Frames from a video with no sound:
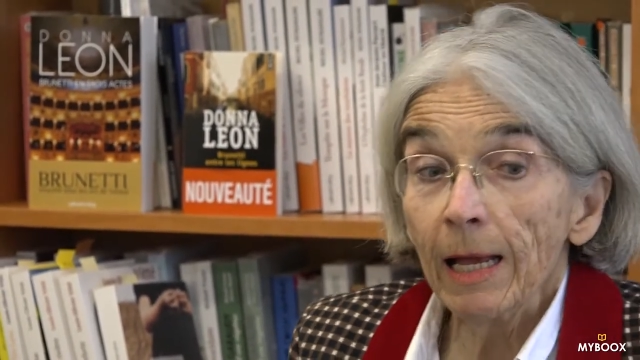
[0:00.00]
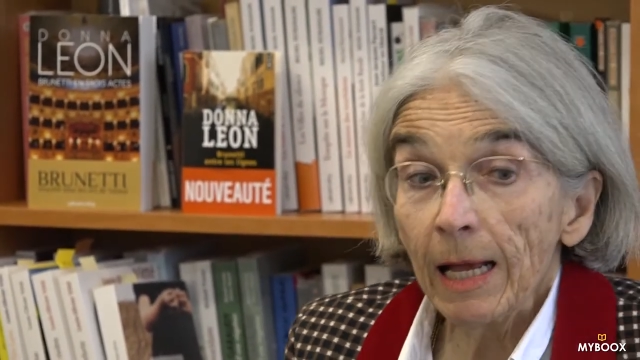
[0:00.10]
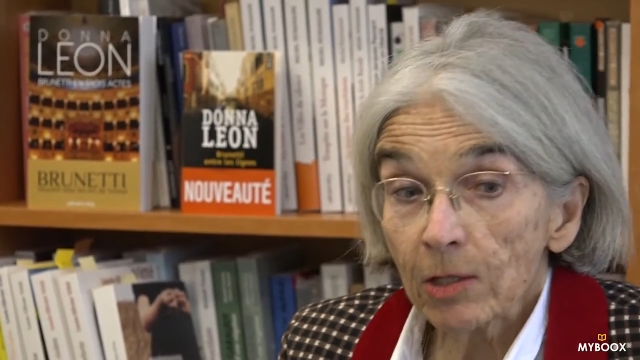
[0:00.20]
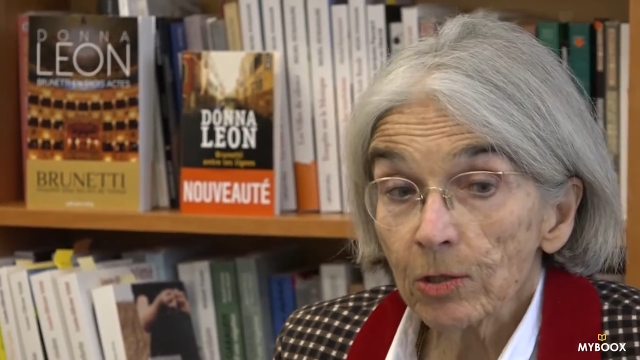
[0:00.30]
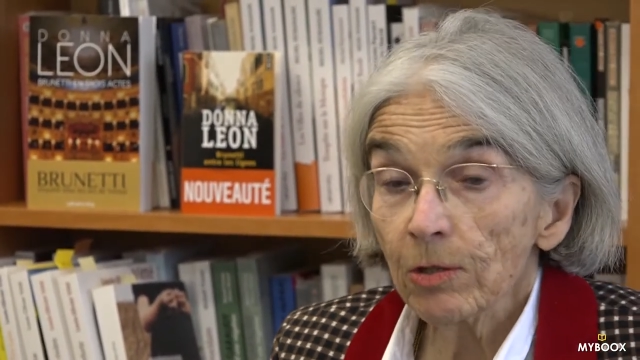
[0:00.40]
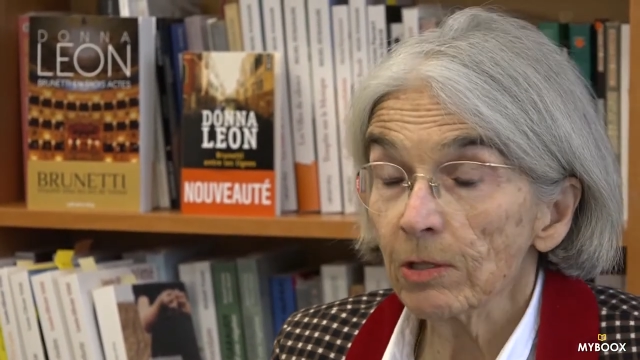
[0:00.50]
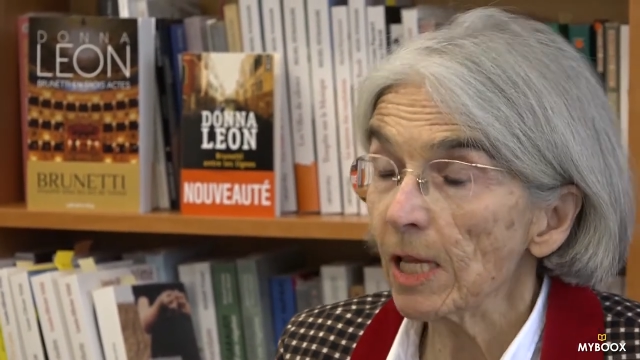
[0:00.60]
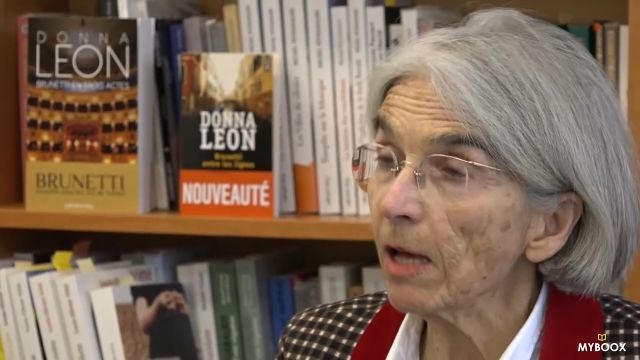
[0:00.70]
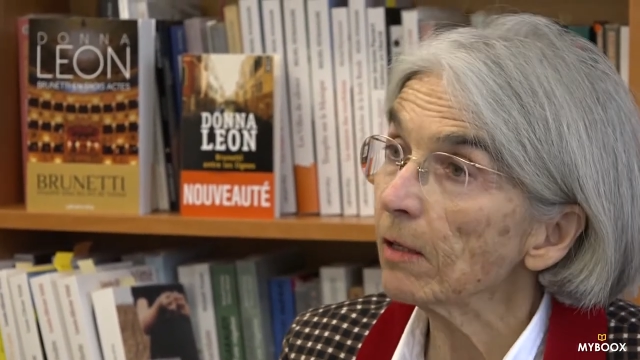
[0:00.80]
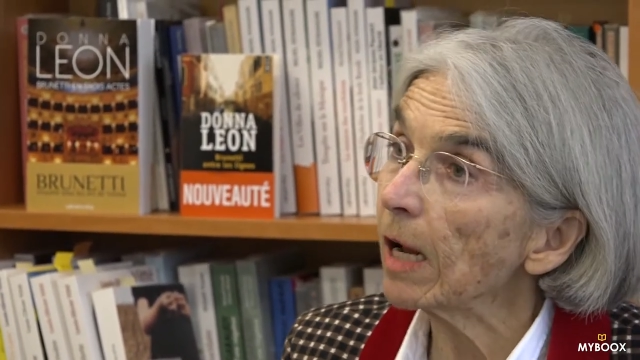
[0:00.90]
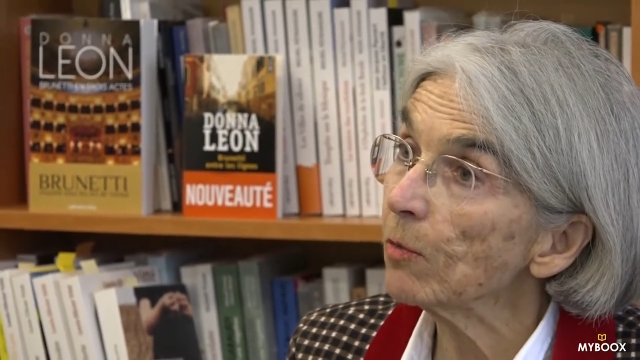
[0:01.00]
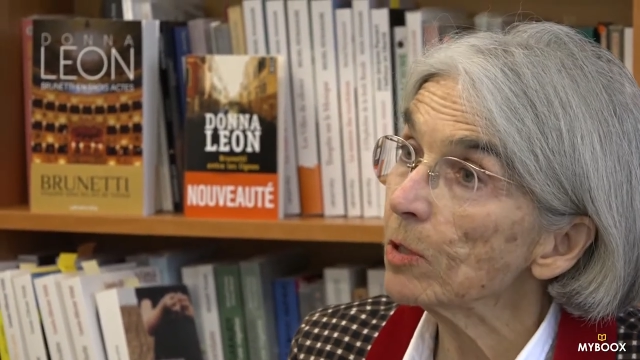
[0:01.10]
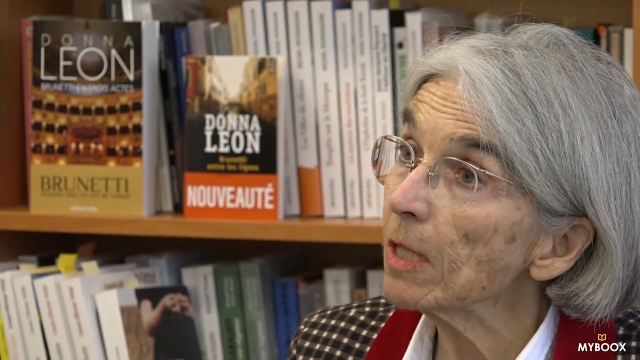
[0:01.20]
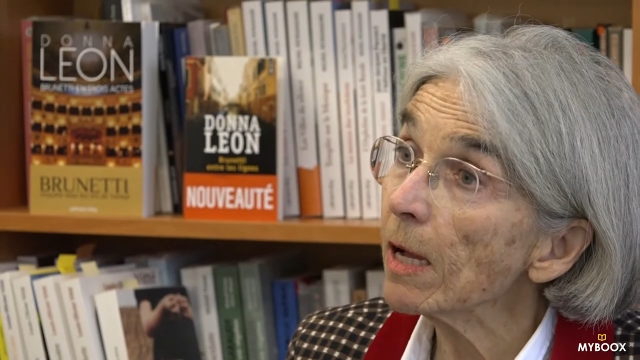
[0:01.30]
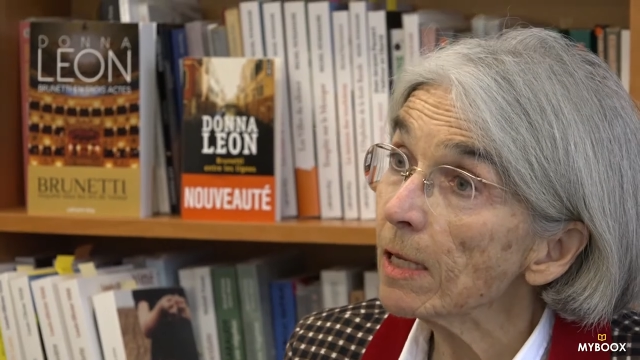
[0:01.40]
As it turns out, I
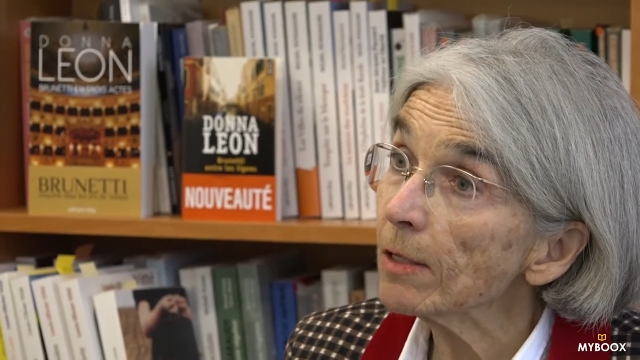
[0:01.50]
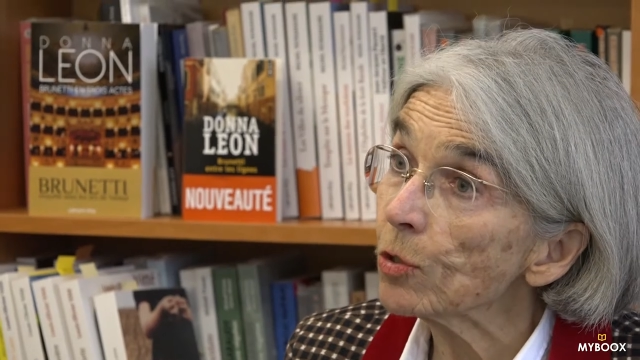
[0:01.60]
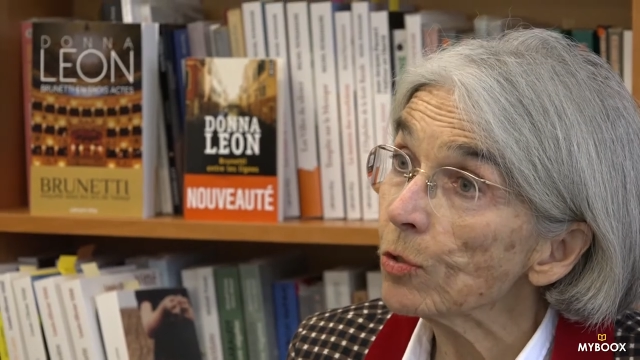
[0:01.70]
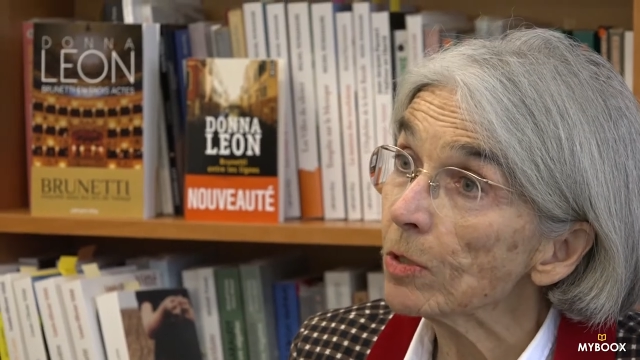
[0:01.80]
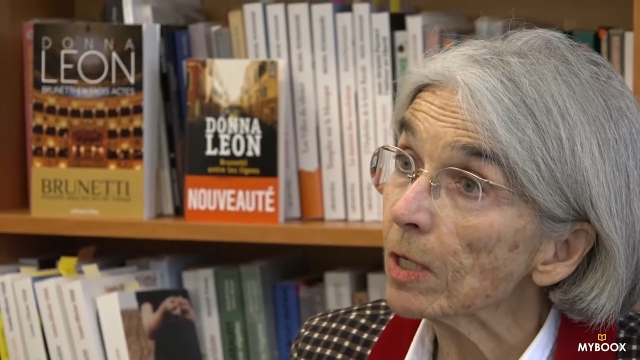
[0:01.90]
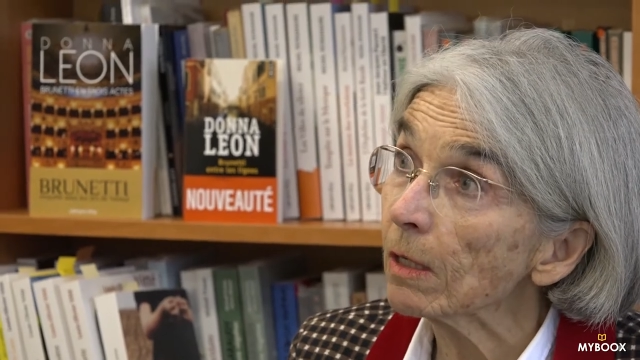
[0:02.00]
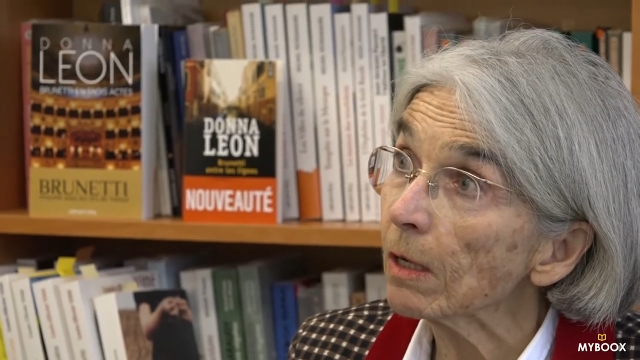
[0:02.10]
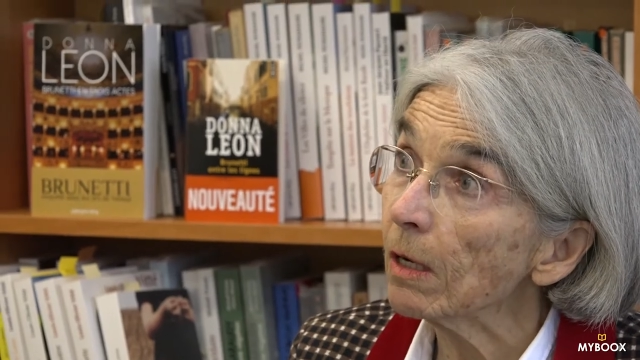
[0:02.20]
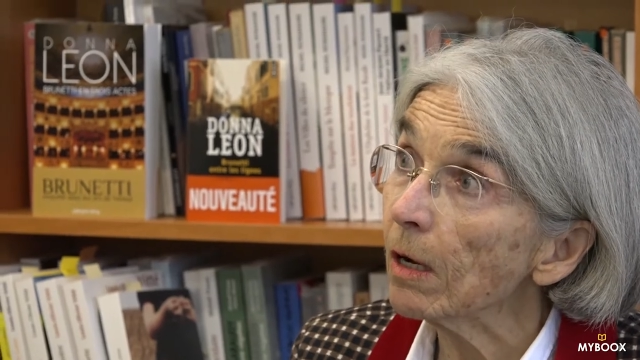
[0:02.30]
was lucky in choosing